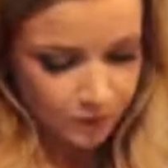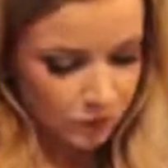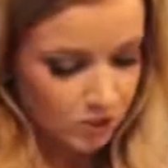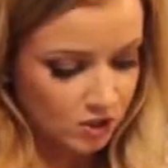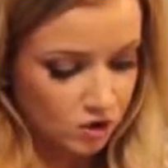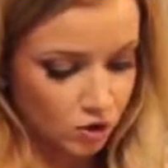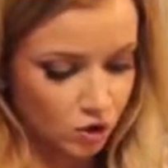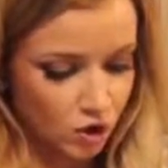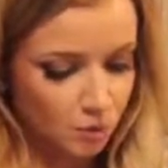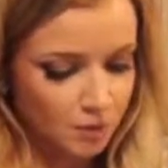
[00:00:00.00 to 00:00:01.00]
which is
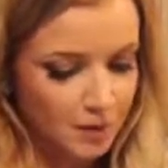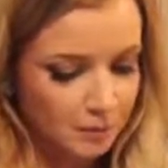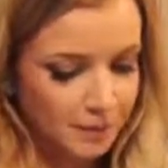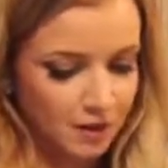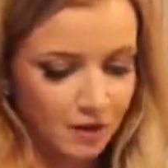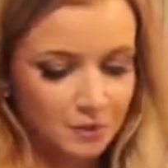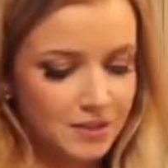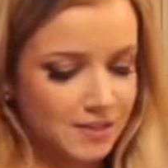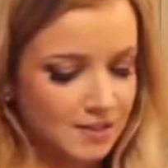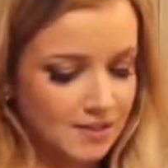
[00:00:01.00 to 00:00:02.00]
no problem at all
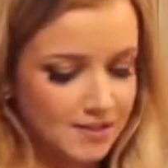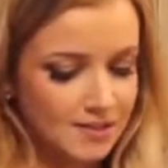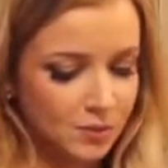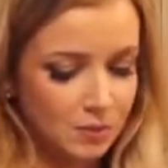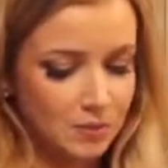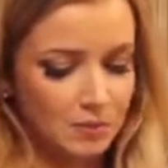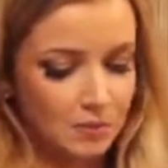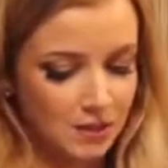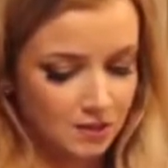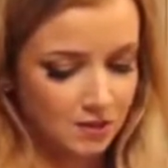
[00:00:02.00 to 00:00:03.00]
because this will be
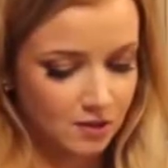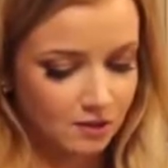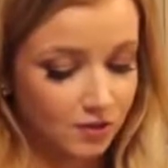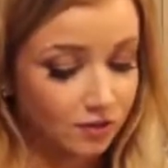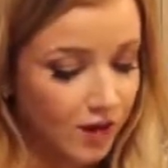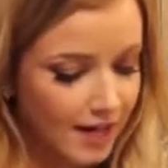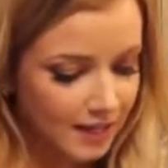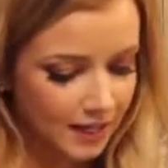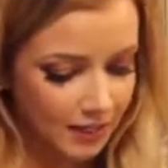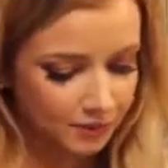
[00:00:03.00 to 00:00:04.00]
being served
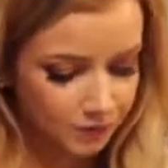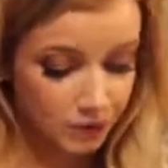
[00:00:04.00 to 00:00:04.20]
Friday,